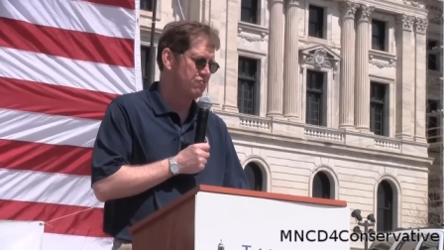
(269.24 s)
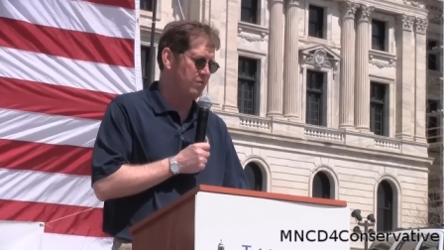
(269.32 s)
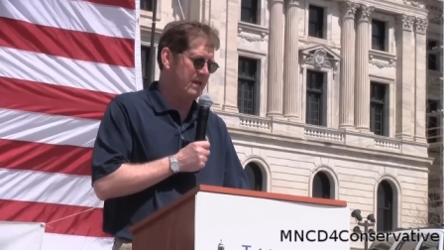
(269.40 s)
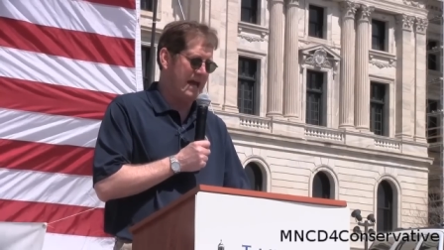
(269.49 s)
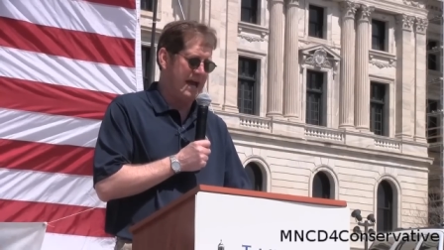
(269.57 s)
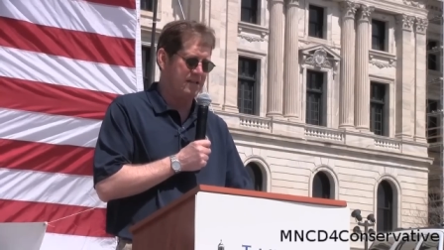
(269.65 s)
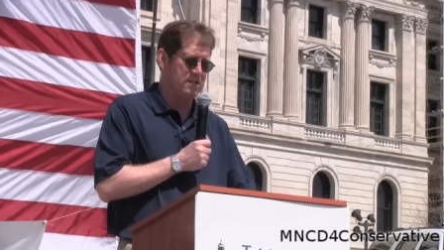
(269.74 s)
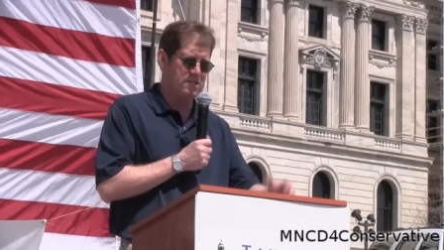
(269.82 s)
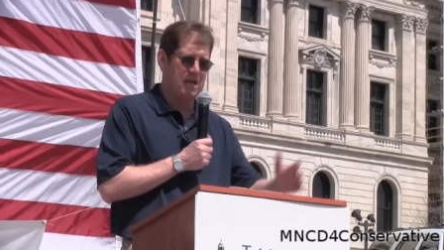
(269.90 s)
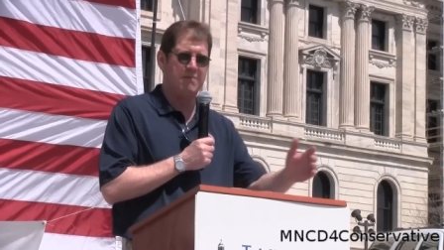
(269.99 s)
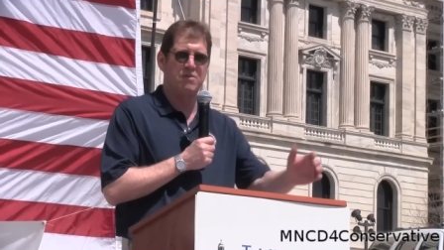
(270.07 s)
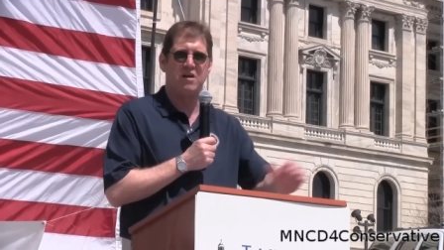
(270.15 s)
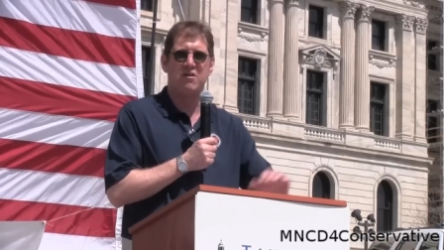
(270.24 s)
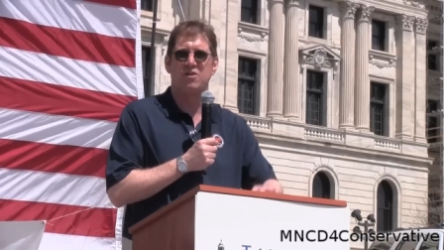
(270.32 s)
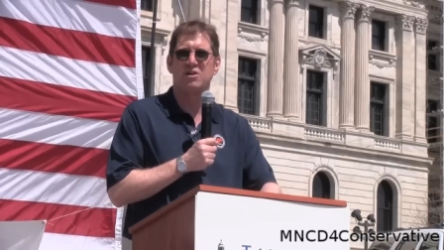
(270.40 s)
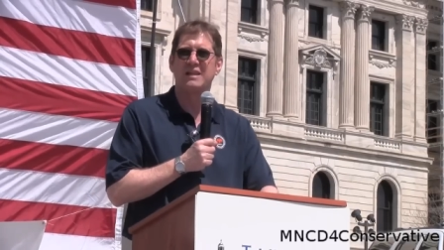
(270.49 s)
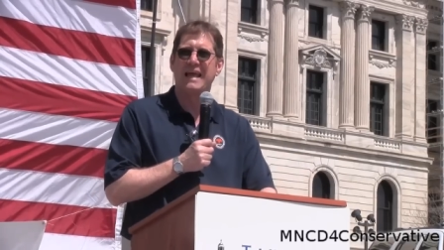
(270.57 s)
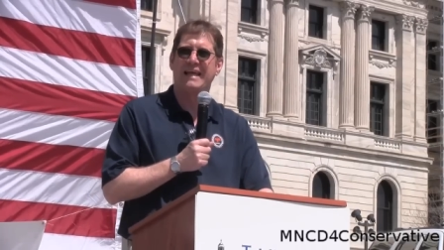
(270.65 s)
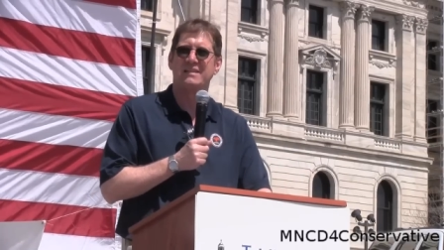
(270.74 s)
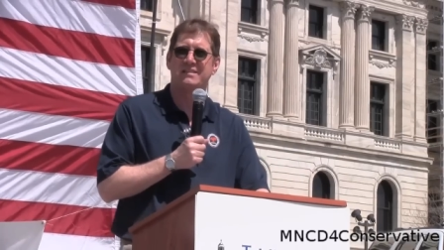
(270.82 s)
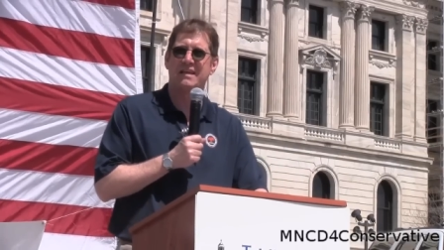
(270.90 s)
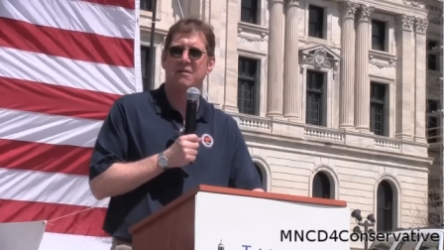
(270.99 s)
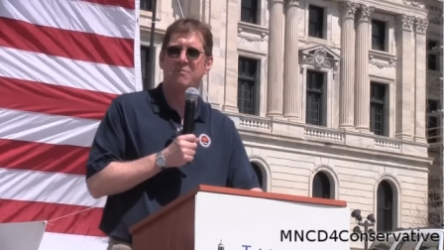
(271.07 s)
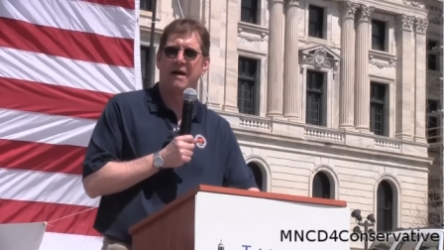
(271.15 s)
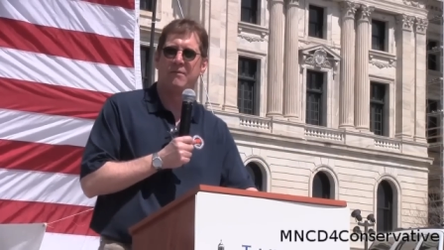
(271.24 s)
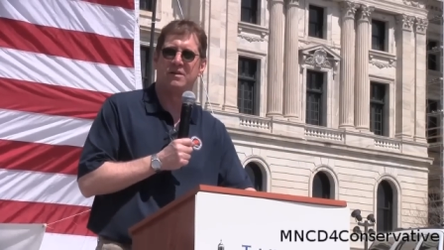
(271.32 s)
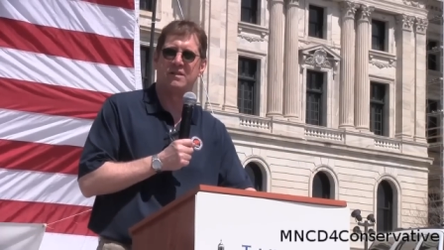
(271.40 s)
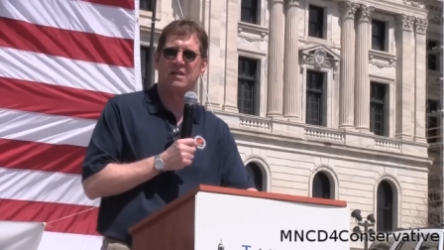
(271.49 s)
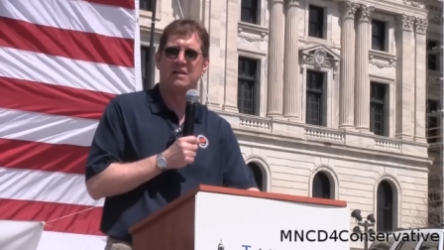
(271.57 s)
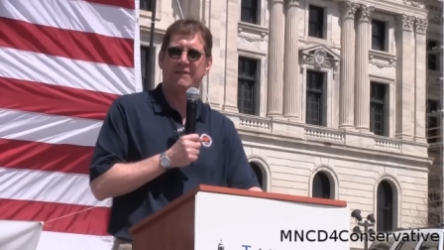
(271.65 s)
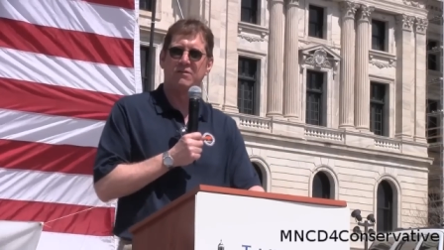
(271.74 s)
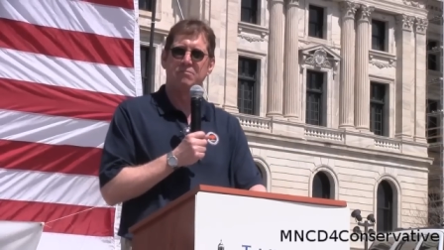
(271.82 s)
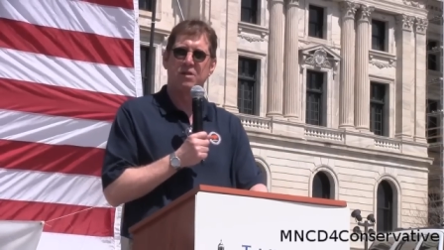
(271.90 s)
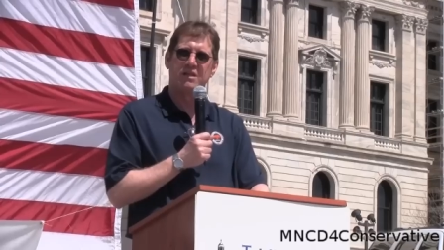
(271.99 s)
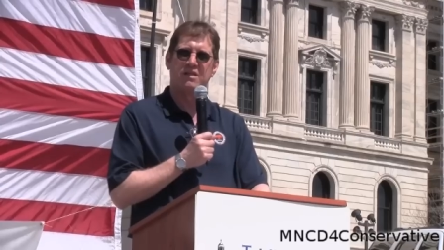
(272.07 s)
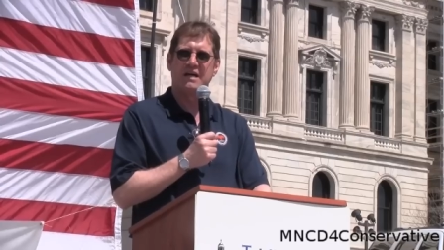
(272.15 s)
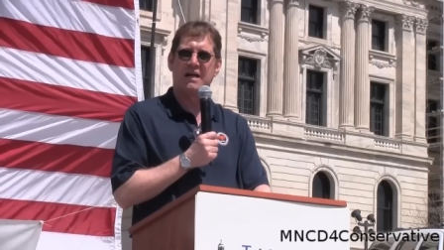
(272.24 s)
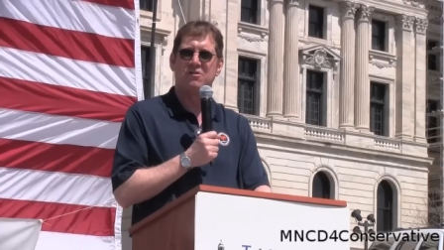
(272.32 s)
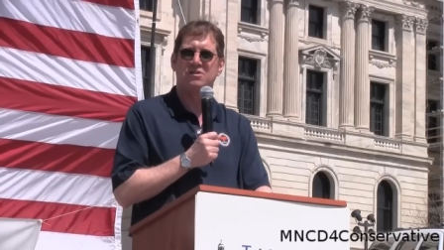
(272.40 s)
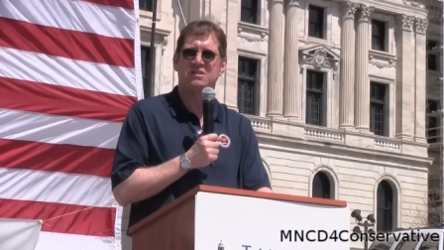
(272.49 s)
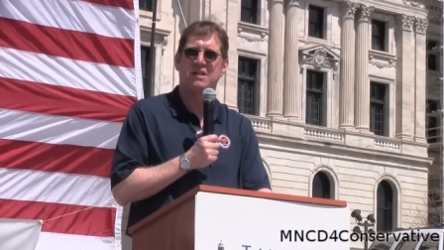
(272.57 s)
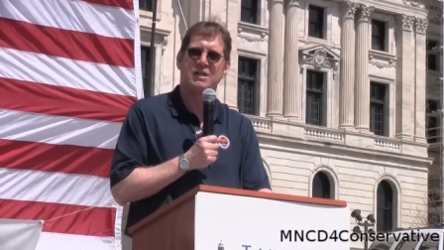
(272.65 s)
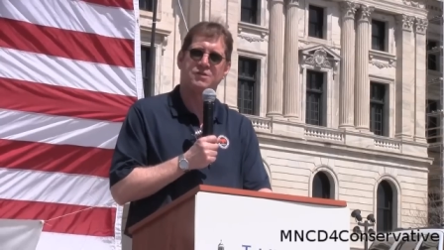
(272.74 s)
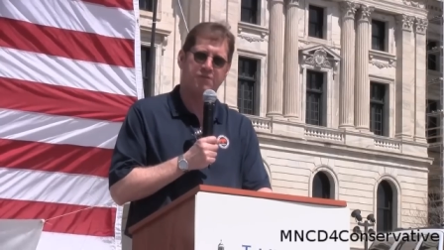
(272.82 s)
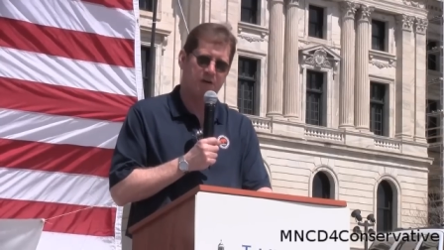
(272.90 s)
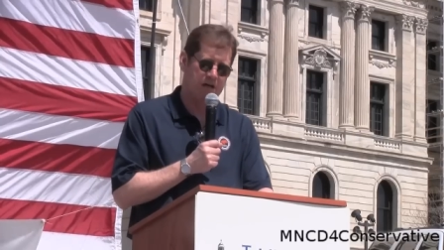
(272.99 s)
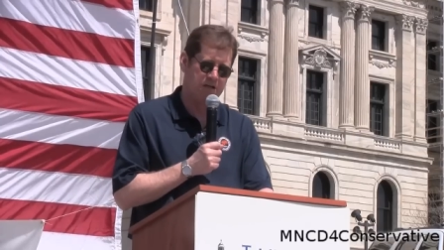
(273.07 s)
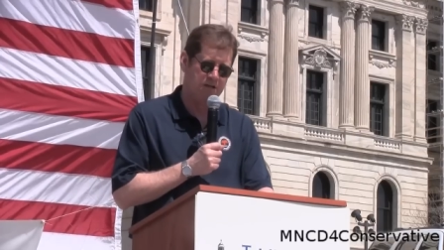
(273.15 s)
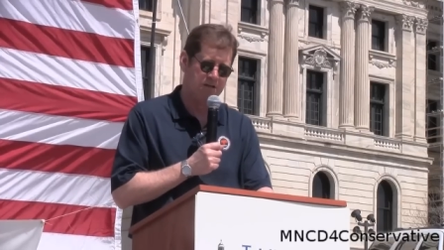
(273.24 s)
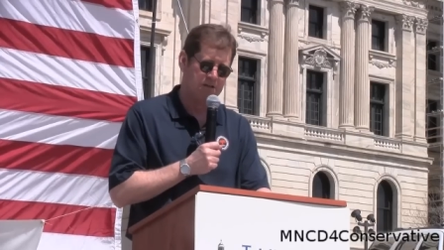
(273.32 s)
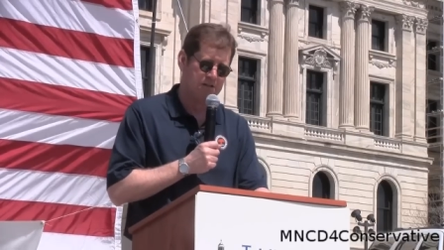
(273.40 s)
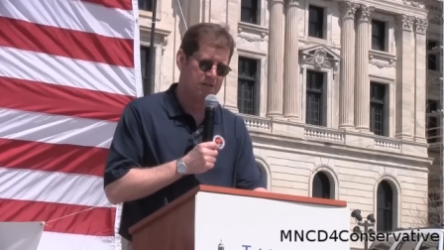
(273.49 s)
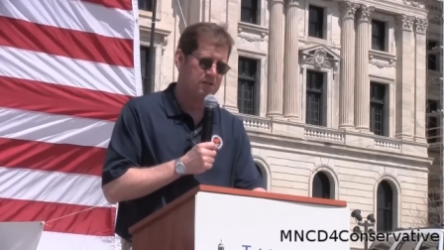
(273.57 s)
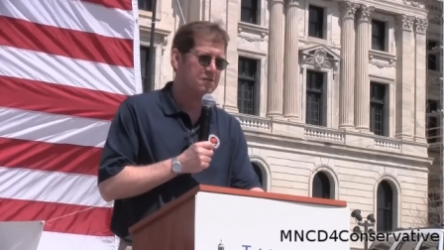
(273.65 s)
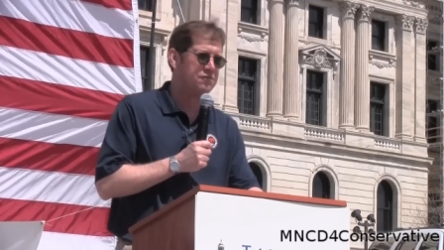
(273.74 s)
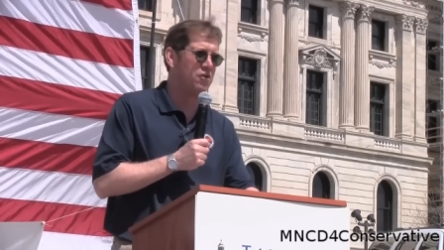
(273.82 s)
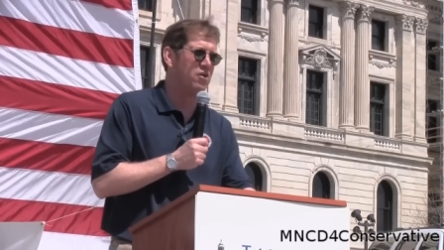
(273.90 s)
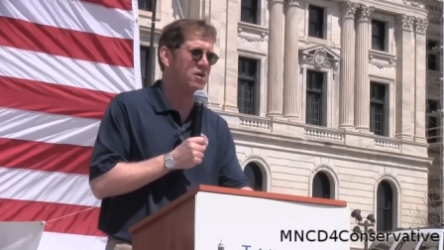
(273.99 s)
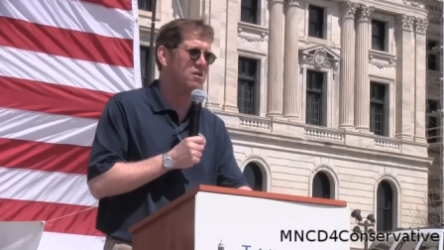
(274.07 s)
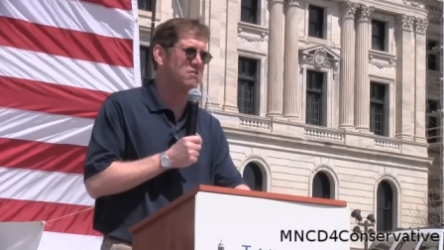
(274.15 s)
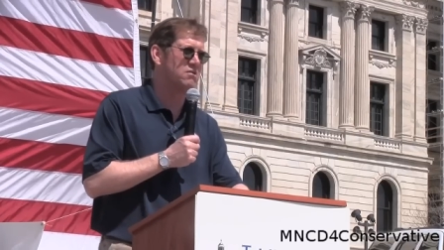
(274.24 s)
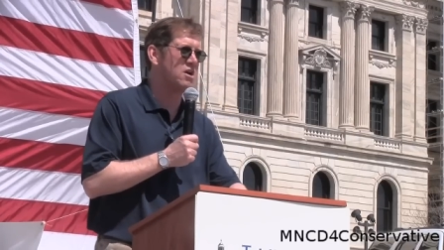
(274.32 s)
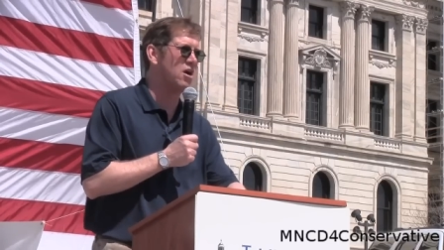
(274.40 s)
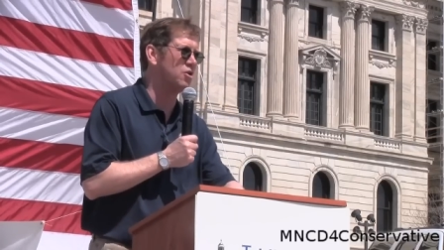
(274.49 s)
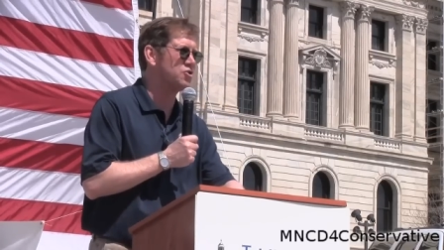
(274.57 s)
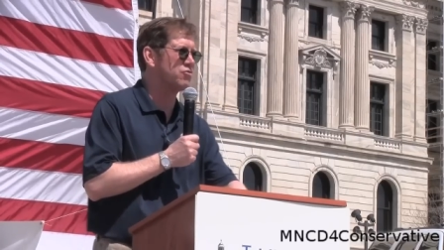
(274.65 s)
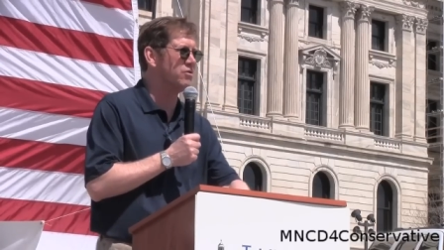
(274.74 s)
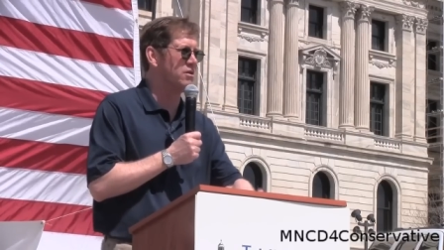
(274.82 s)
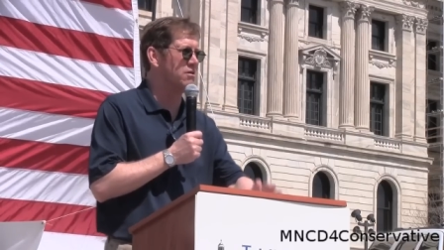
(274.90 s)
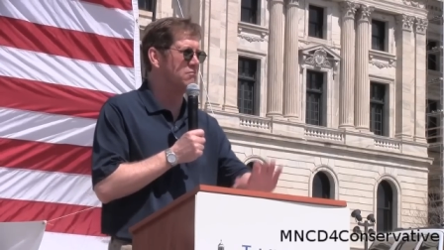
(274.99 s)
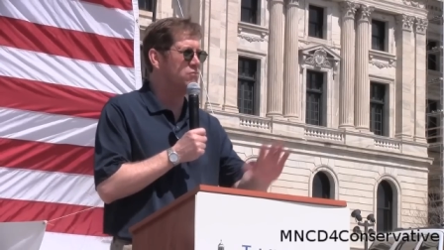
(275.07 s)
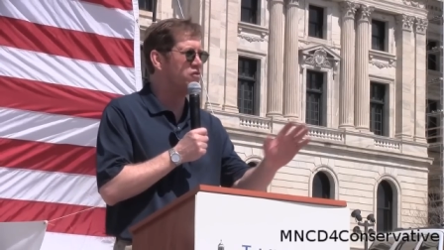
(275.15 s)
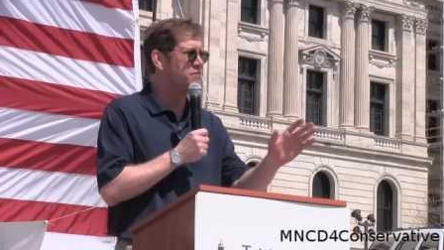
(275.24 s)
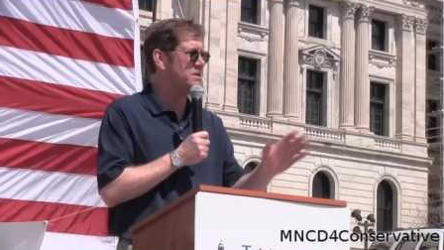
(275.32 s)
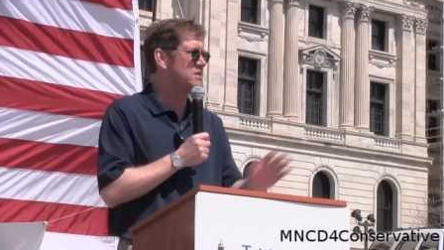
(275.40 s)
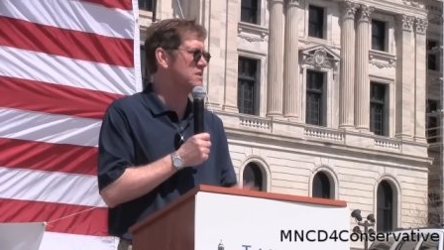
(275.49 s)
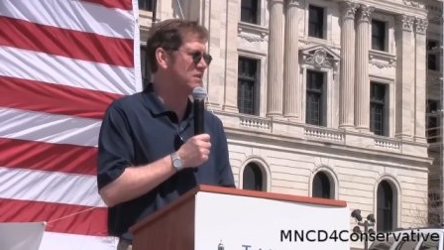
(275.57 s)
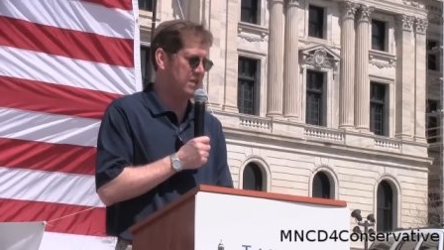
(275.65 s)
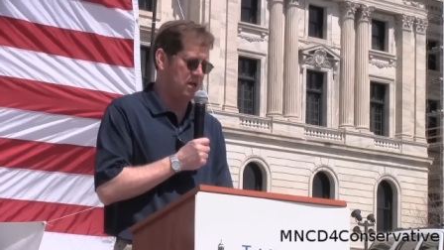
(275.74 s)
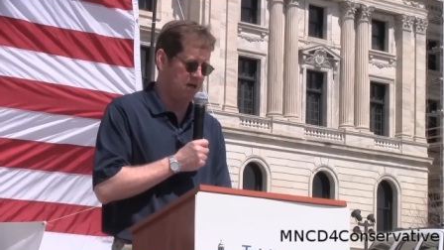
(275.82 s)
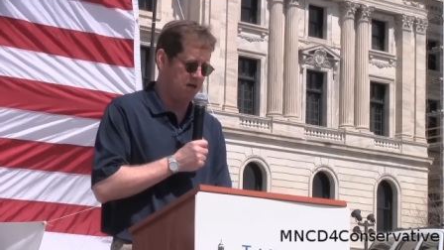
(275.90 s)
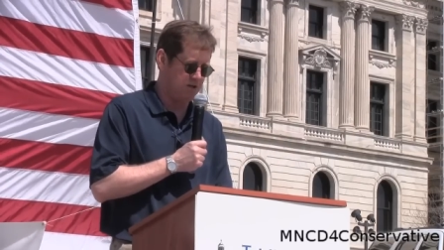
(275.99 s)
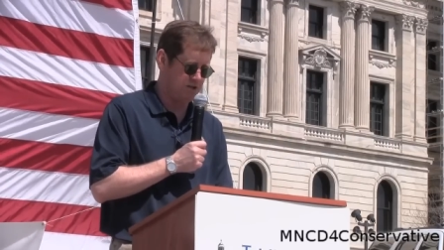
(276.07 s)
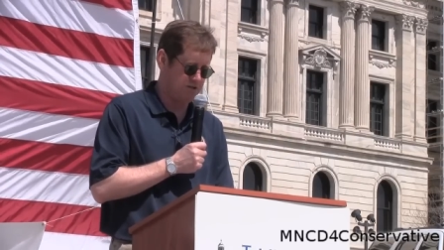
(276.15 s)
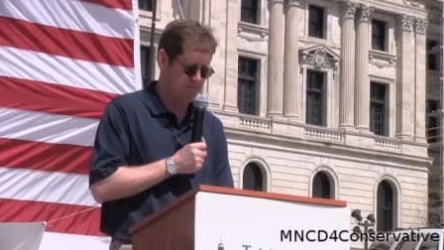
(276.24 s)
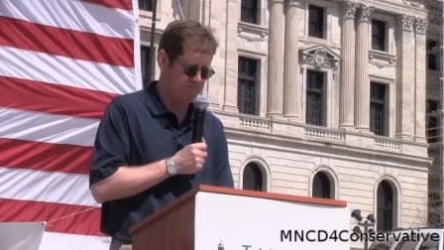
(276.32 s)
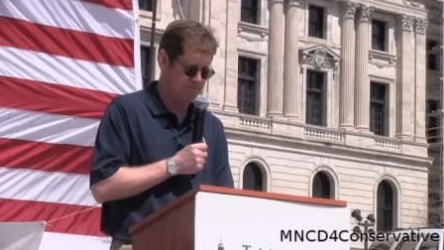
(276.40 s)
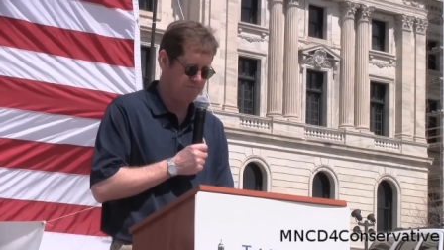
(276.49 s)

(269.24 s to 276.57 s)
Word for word: we had the same year the legacy amendment, the $11 billion slush fund for cultural movements and the arts.